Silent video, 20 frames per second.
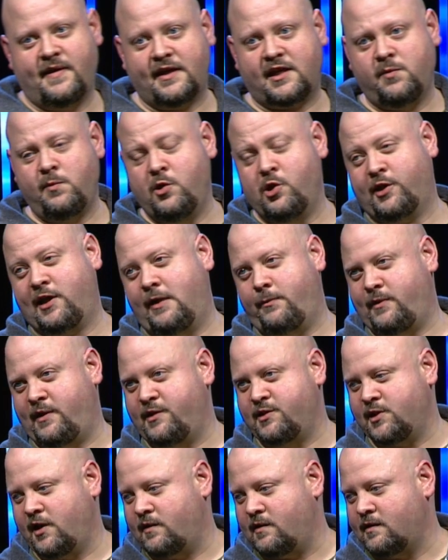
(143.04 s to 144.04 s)
that communicate with
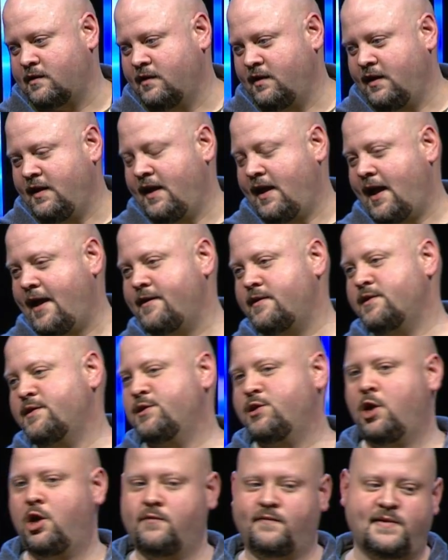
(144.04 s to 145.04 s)
each other. And a
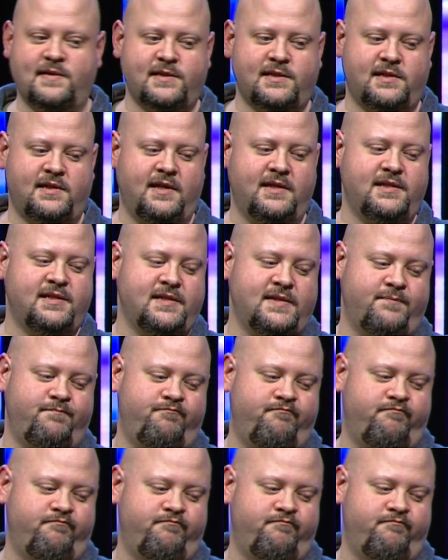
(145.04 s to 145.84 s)
service is